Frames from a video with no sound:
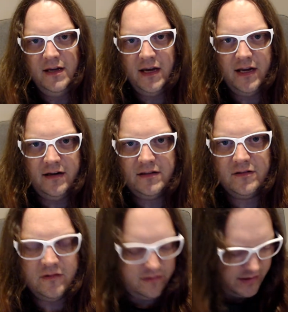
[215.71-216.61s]
and it's
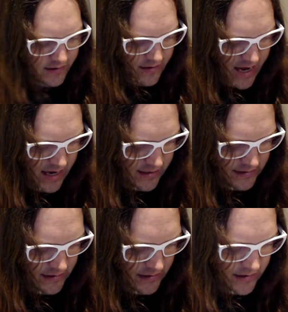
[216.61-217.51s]
like the air
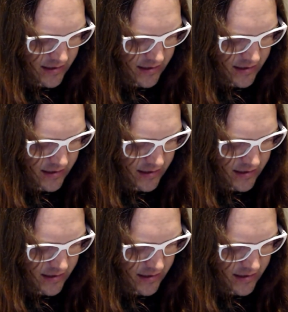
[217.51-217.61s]
seller.